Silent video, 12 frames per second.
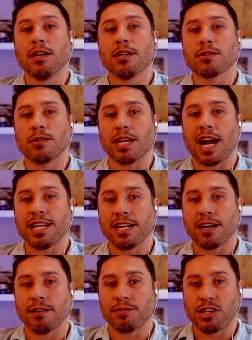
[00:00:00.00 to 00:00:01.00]
So the idea
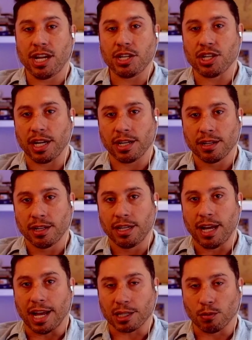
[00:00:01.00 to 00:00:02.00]
of teaching
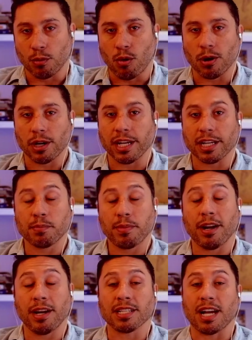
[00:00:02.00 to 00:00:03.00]
as a rewarding experience,